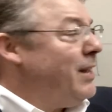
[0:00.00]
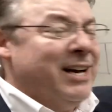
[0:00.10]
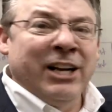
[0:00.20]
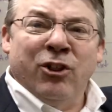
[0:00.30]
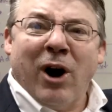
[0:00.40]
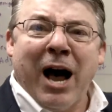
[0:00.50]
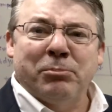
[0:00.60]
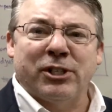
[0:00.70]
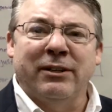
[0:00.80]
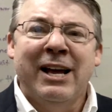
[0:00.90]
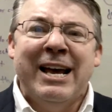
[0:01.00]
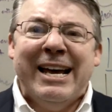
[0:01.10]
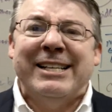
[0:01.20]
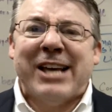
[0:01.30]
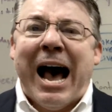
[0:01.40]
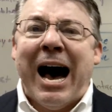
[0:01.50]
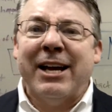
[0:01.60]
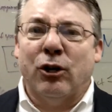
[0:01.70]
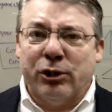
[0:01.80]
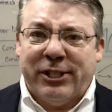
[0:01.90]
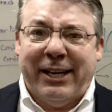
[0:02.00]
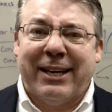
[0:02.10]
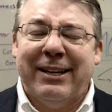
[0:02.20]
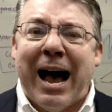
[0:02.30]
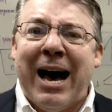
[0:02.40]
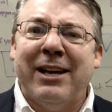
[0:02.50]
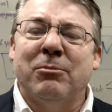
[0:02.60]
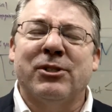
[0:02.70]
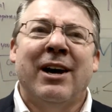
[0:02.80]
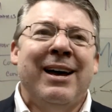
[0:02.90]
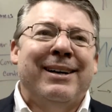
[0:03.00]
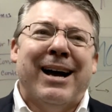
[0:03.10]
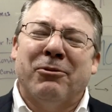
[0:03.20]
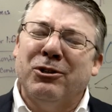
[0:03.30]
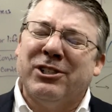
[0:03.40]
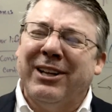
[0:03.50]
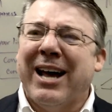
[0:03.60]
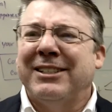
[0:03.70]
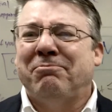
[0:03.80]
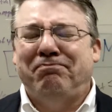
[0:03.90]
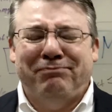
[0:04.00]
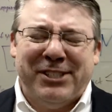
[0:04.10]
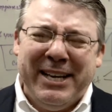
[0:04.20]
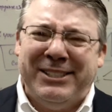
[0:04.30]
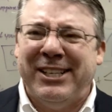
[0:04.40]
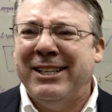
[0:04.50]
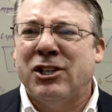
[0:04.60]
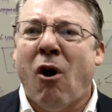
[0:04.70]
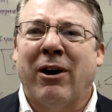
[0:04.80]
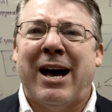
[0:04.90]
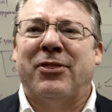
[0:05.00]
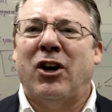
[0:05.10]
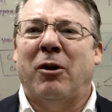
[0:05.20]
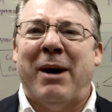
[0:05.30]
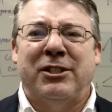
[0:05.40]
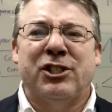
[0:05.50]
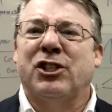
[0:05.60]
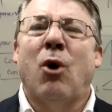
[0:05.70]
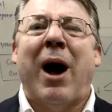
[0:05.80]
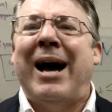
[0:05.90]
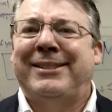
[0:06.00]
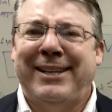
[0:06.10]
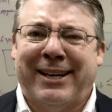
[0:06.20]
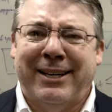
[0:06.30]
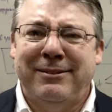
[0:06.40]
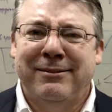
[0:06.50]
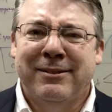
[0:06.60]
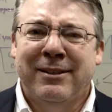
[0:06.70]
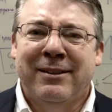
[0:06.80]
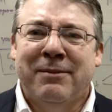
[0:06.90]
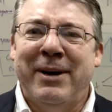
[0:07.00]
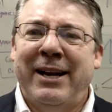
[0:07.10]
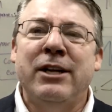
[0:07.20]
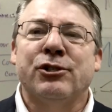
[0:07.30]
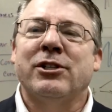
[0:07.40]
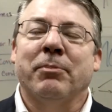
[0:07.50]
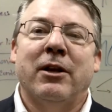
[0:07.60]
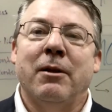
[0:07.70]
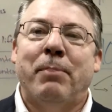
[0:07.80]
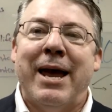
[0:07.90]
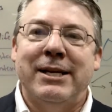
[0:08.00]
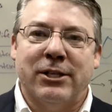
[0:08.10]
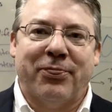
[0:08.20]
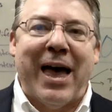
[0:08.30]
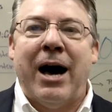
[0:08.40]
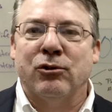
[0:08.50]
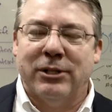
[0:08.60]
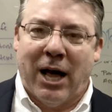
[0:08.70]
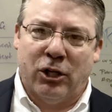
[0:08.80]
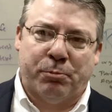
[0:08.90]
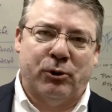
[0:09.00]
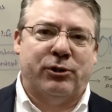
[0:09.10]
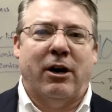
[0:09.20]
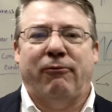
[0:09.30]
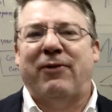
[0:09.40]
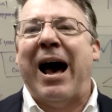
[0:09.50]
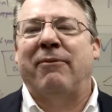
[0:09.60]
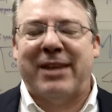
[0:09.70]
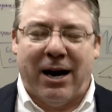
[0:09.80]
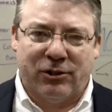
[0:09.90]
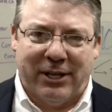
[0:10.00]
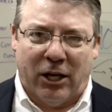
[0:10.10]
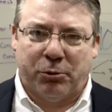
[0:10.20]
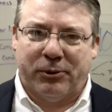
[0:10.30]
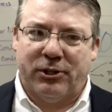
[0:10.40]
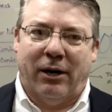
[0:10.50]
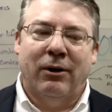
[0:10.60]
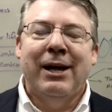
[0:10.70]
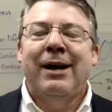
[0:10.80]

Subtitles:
Another option is higher ticket items. Now, there's a lot of teaching and talk out there about just go high ticket. Man, here's something that pays $1,000 per sale, $5,000 per sale.